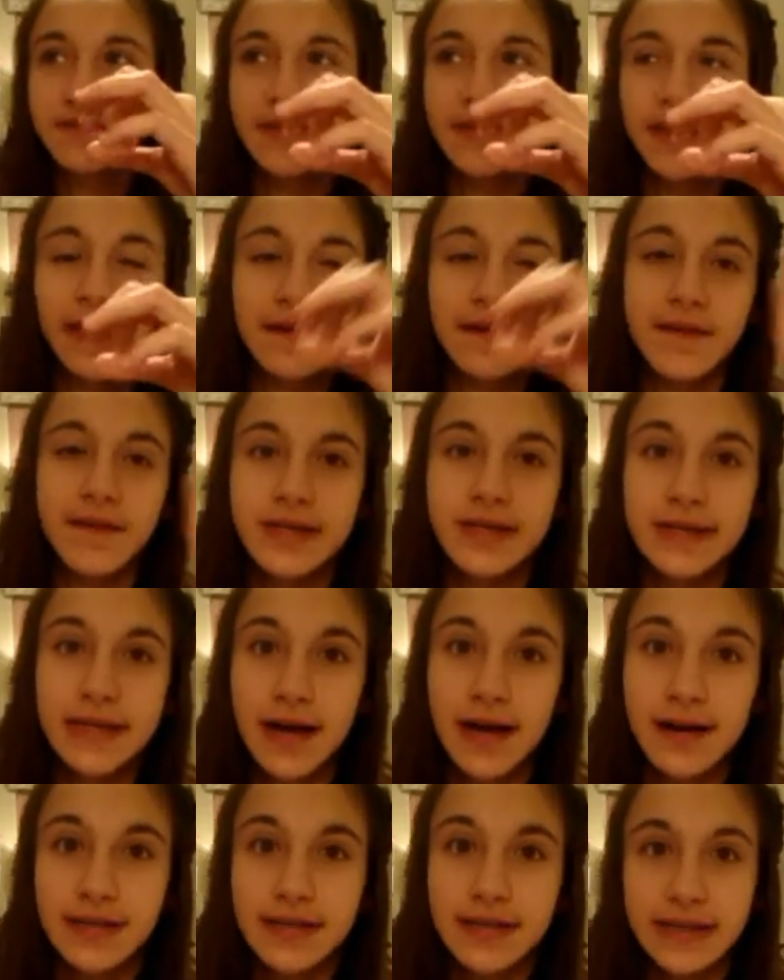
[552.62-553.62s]
flavors.
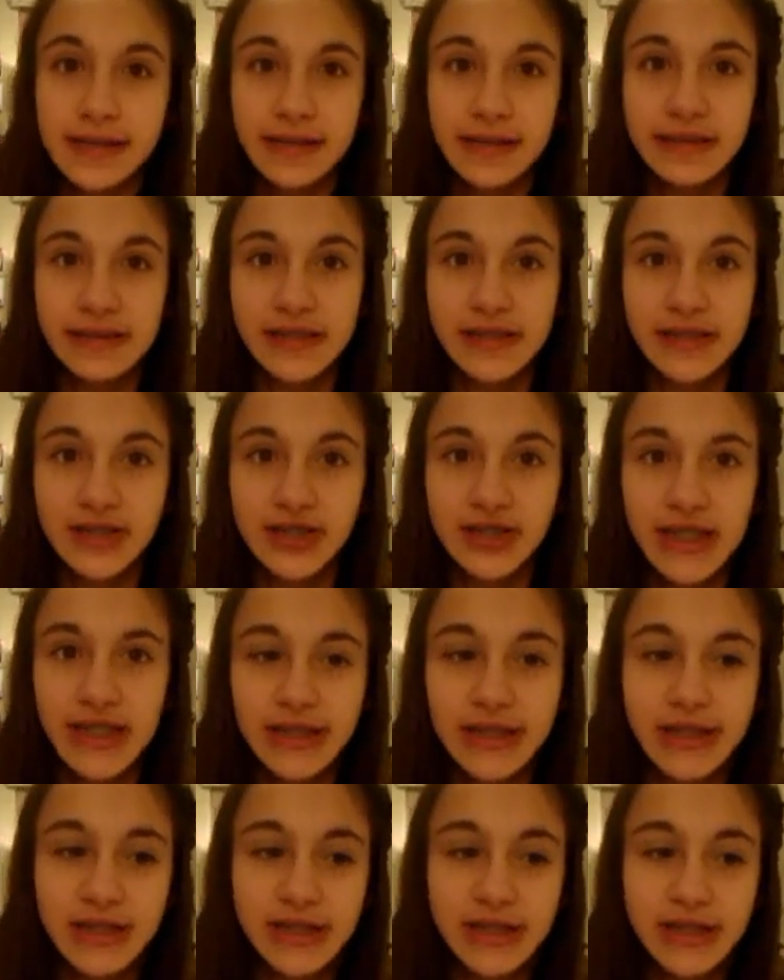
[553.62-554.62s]
That's
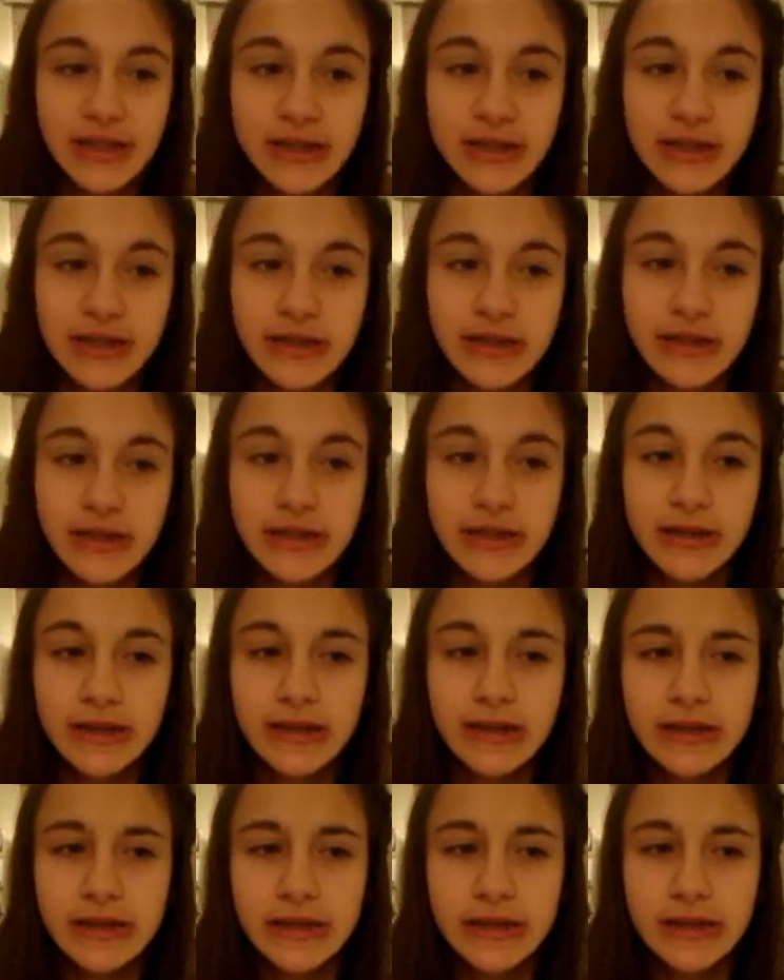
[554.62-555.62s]
delicious.
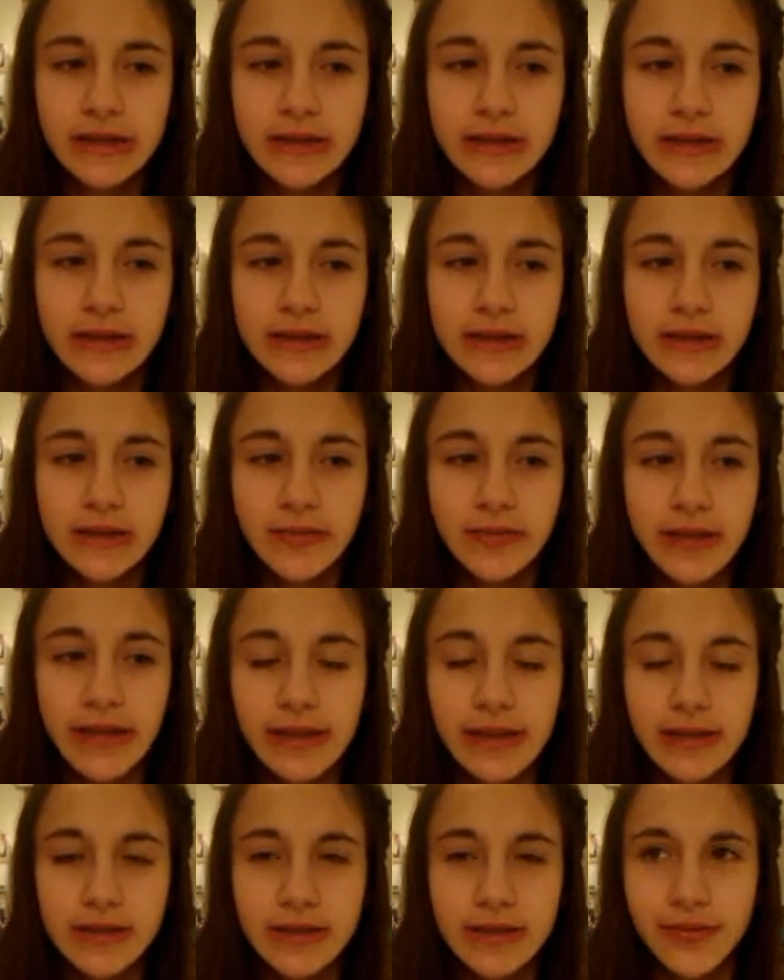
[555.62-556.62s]
Oh, what
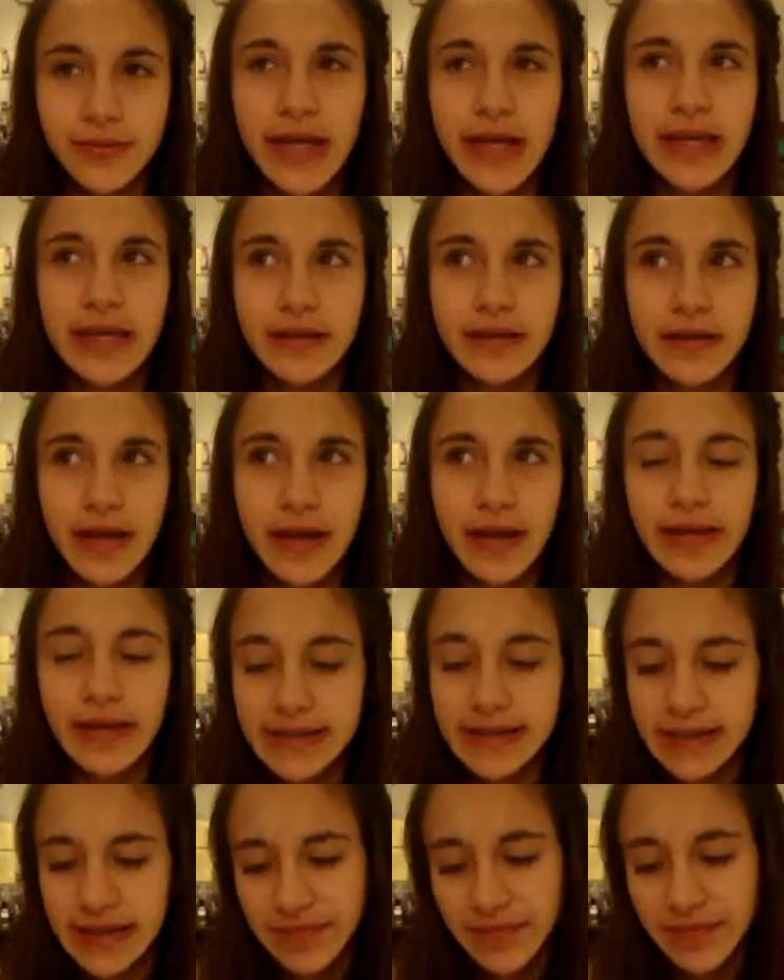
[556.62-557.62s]
else do I eat? Yeah,
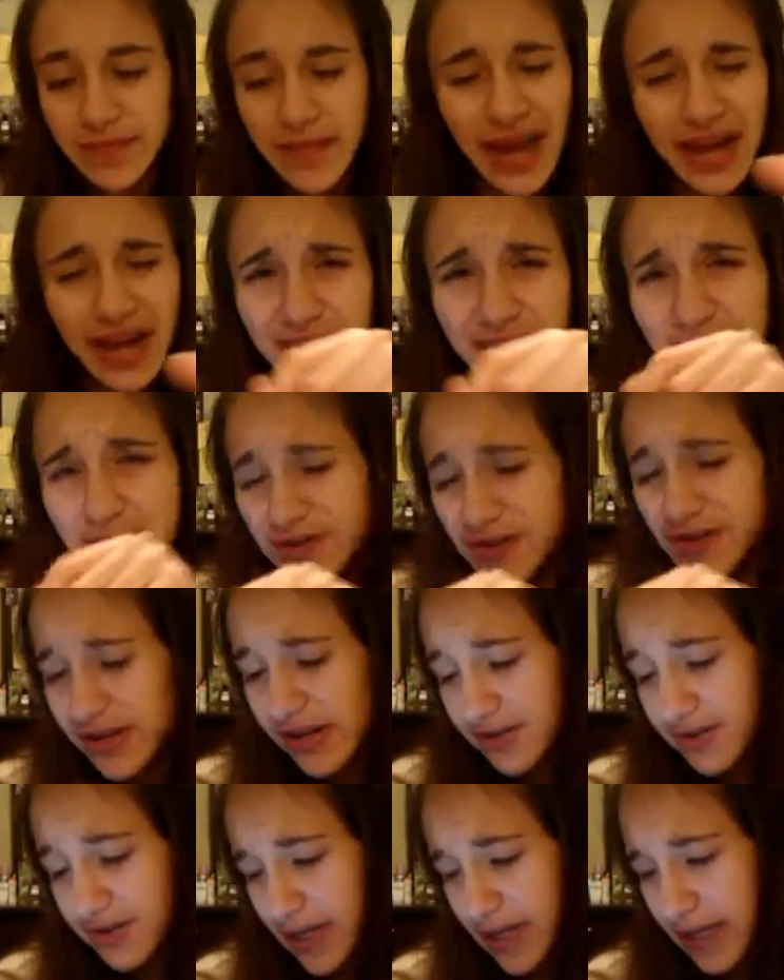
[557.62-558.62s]
that's it. I didn't go
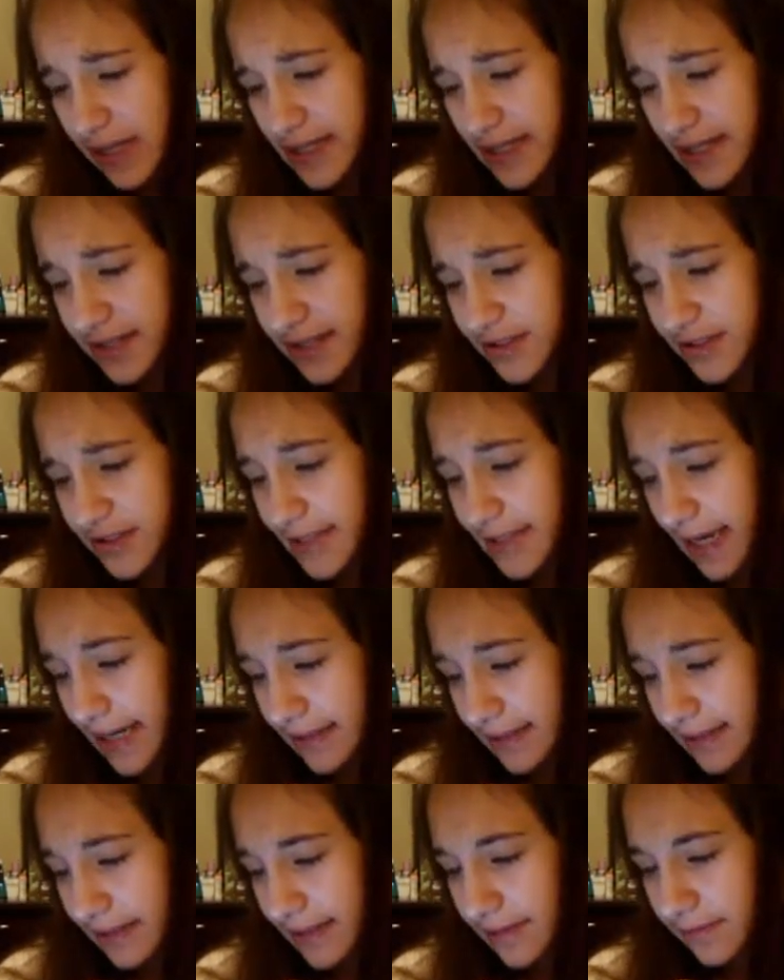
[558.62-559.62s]
trick-or-treating this year,
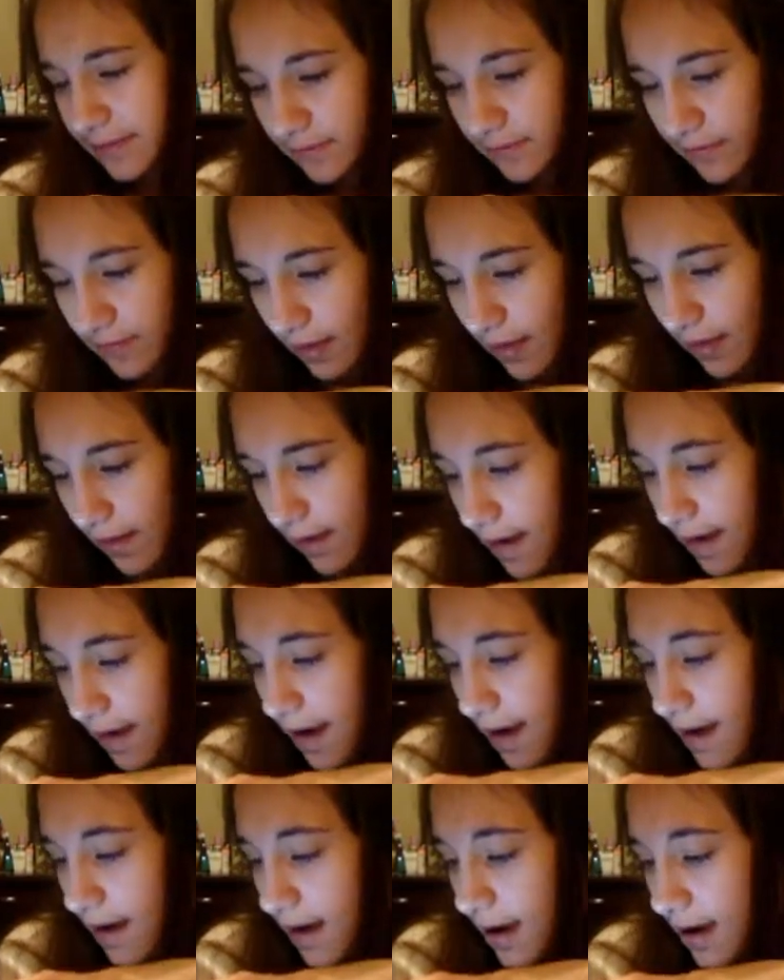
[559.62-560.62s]
sadly.
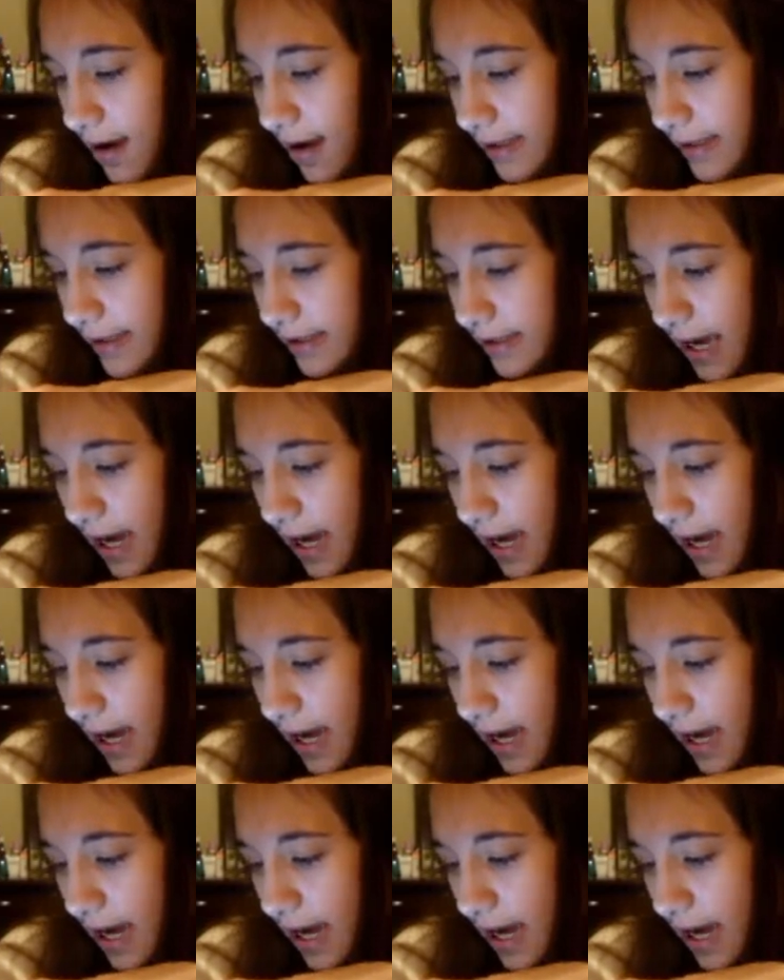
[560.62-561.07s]
9.